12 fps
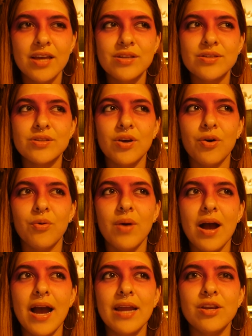So
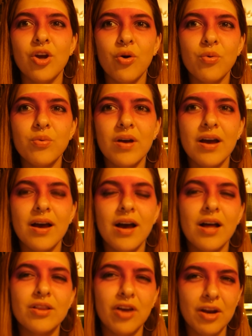I know
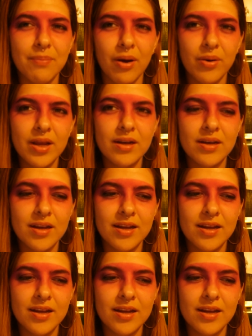a lot about it,